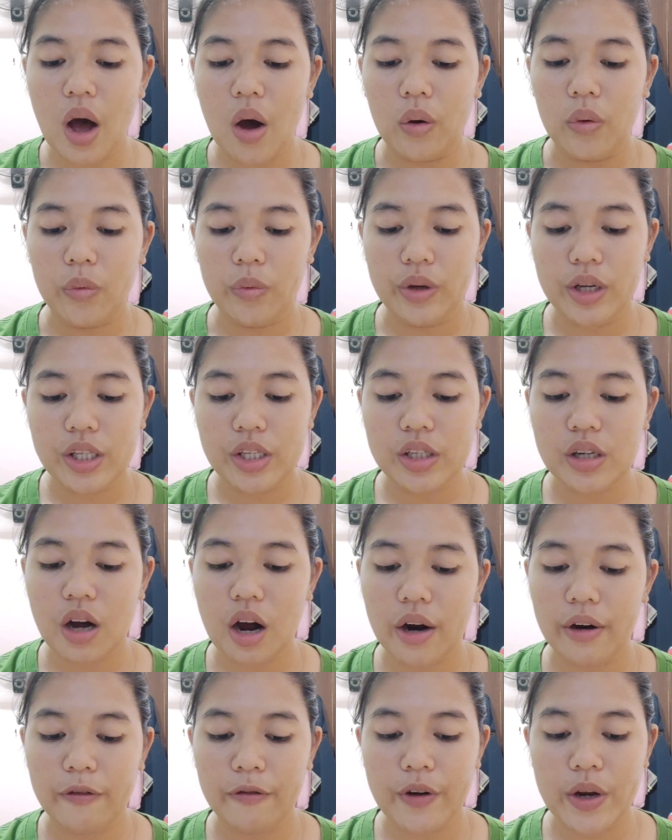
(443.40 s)
which
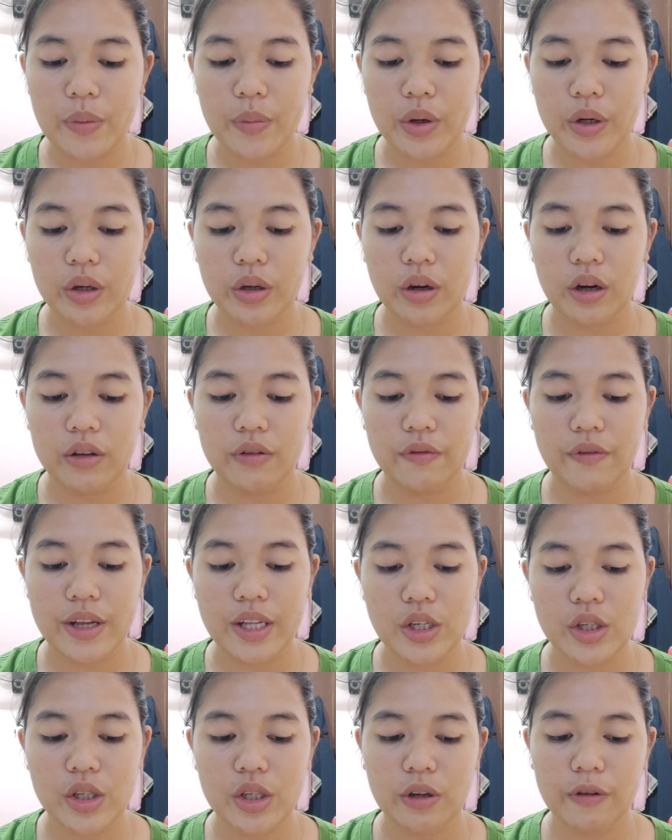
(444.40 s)
our framework
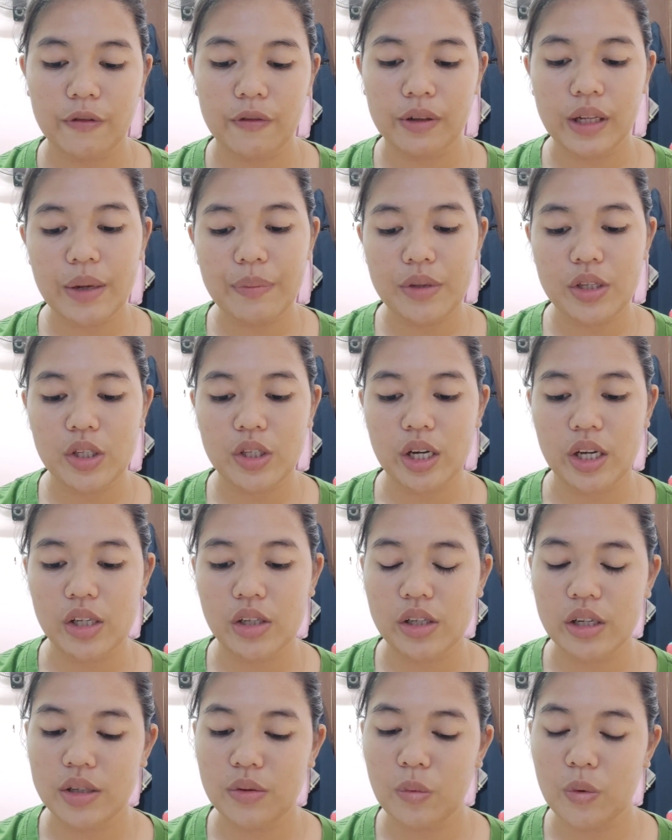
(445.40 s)
convention of climate change
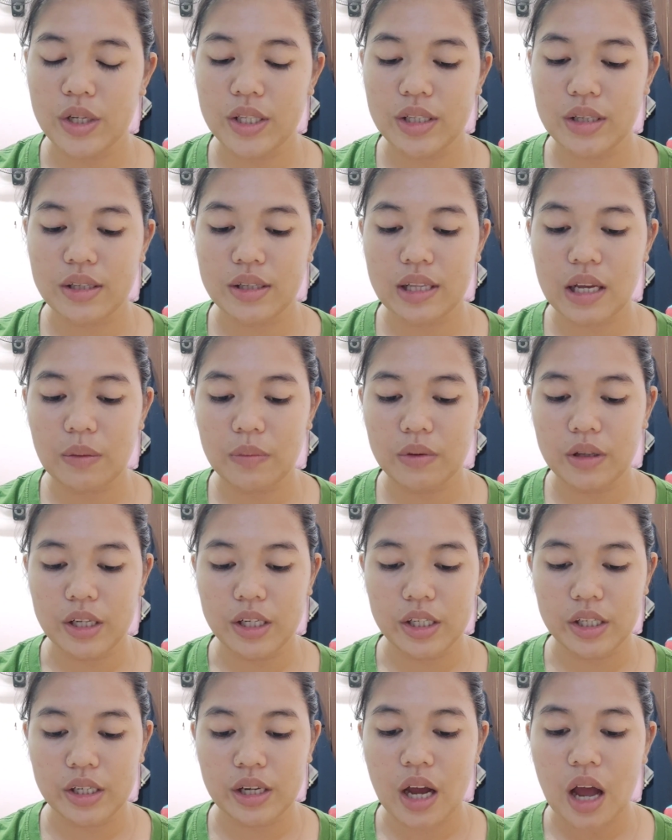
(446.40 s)
was
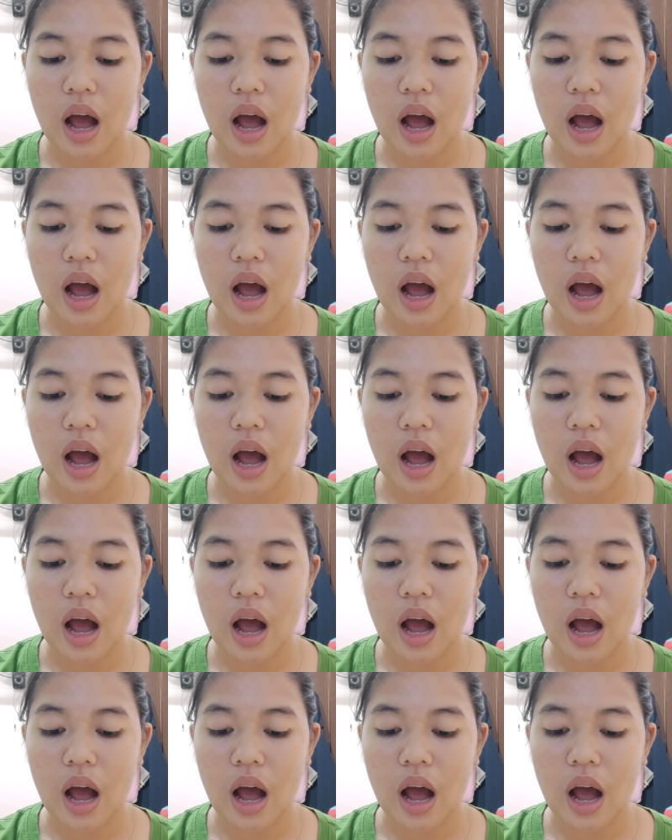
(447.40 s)
established.